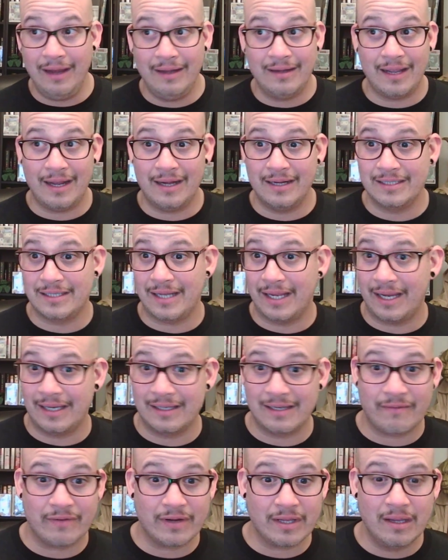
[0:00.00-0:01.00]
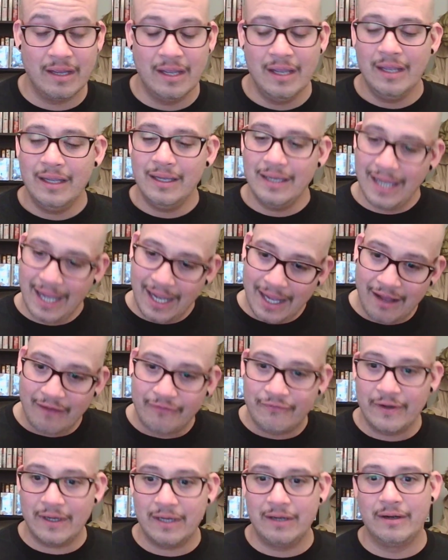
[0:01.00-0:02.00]
Danny's like, is everything? Yeah, I'll
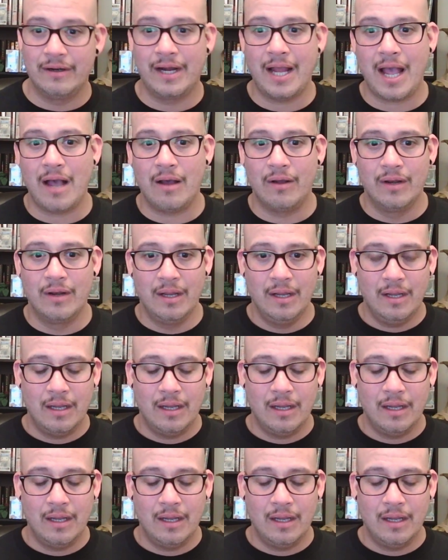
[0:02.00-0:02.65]
figure it out.